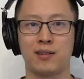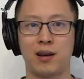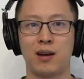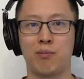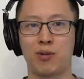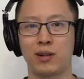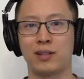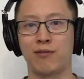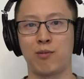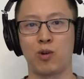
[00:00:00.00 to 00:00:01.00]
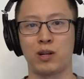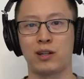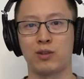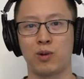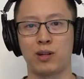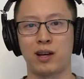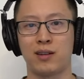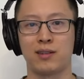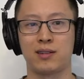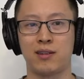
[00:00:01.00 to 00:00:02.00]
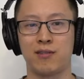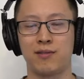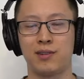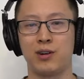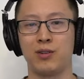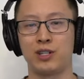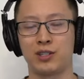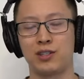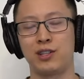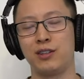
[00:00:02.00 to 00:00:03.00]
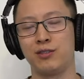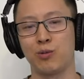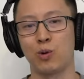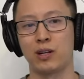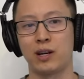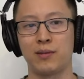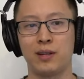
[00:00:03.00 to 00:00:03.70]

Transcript: um, progressing from workout to workout instead of, you know, just the singular workout.